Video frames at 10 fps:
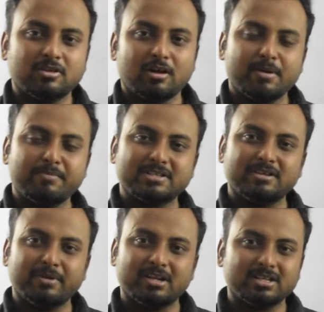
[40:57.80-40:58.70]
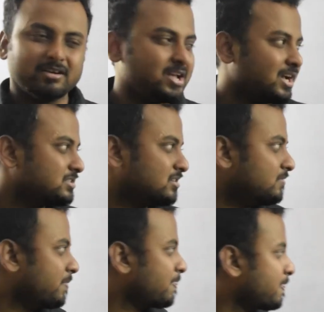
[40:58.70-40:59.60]
salt by precipitation
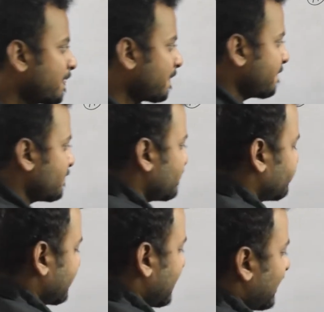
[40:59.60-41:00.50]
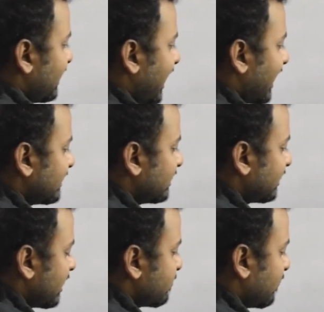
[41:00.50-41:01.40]
reaction. Again, another
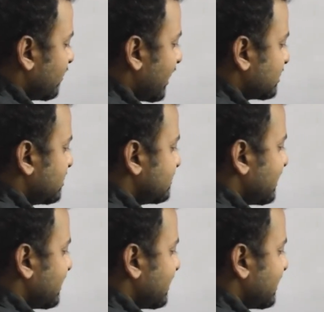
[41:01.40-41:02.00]
type of reaction is